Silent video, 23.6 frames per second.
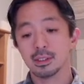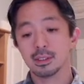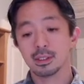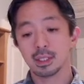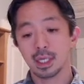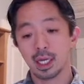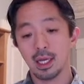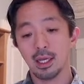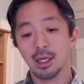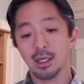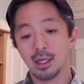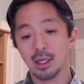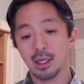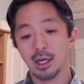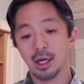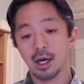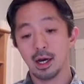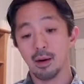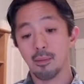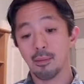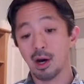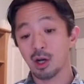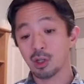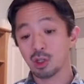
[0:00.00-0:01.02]
Okay, uh,
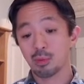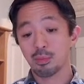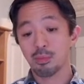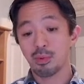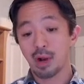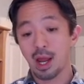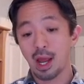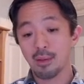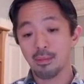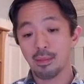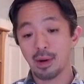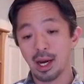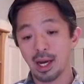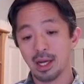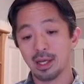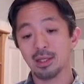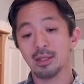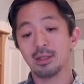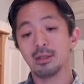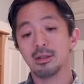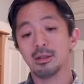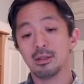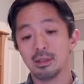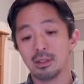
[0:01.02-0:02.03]
multiplied by
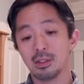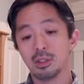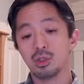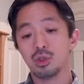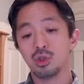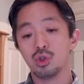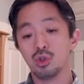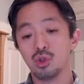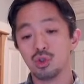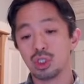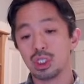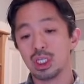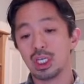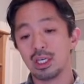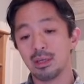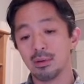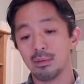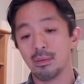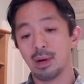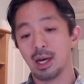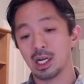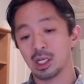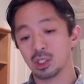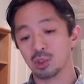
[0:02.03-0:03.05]
2t
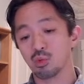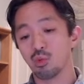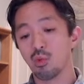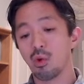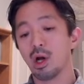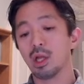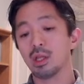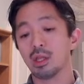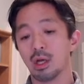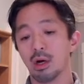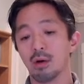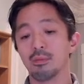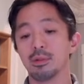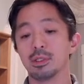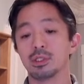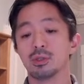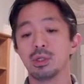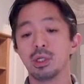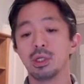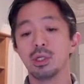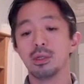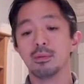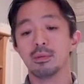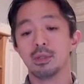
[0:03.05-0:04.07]
minus 1,
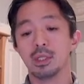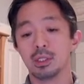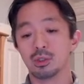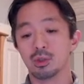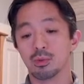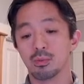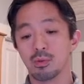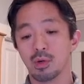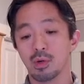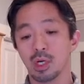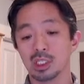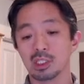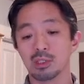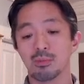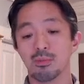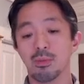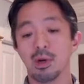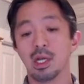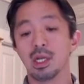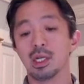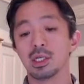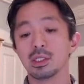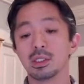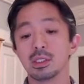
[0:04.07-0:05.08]
obviously, that's a plus and
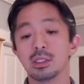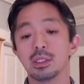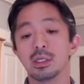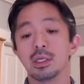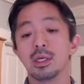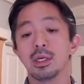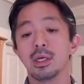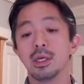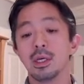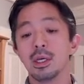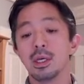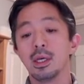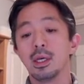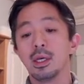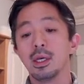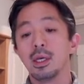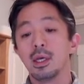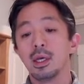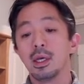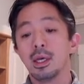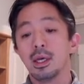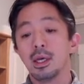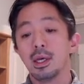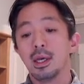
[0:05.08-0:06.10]
minus.
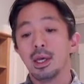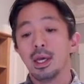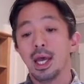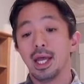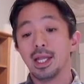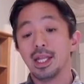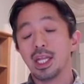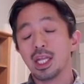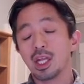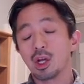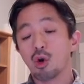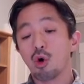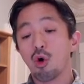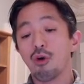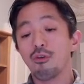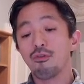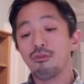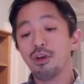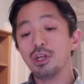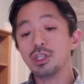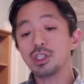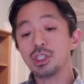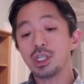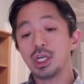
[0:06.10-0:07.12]
And then the
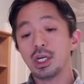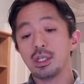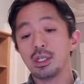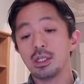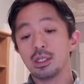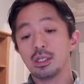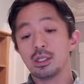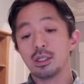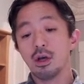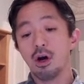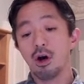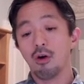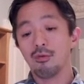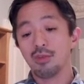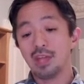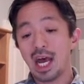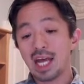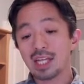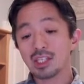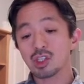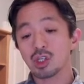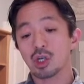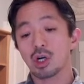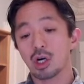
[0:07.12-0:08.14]
coefficient of
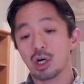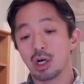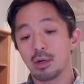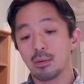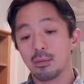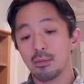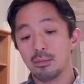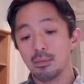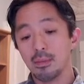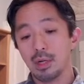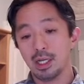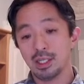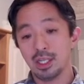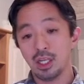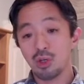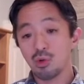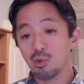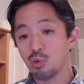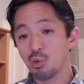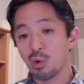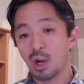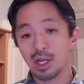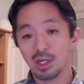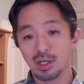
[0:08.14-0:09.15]
that term, and then
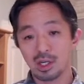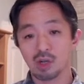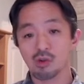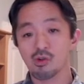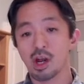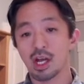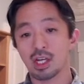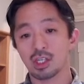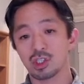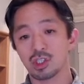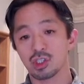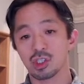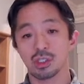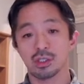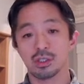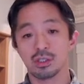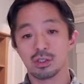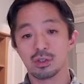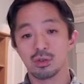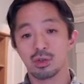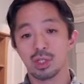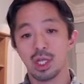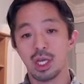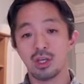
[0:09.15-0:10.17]
run regression. So
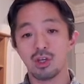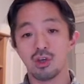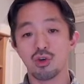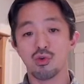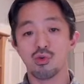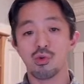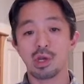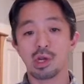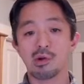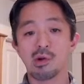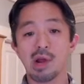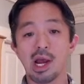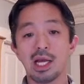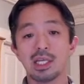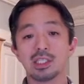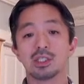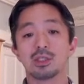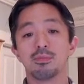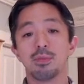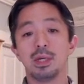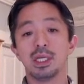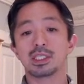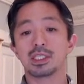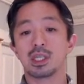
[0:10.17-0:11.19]
then you regress
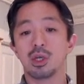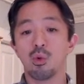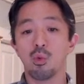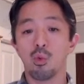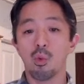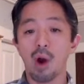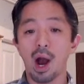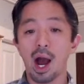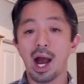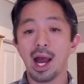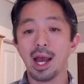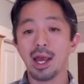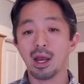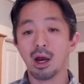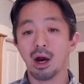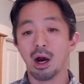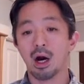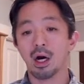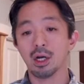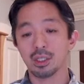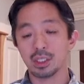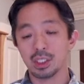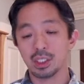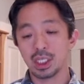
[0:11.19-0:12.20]
basically y
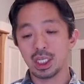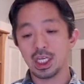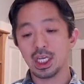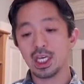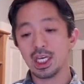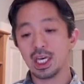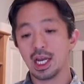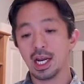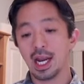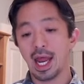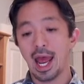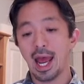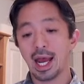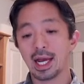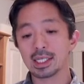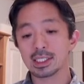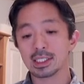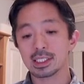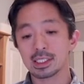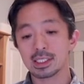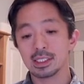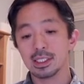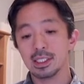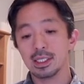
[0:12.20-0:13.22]
on t and
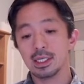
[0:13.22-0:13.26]
x,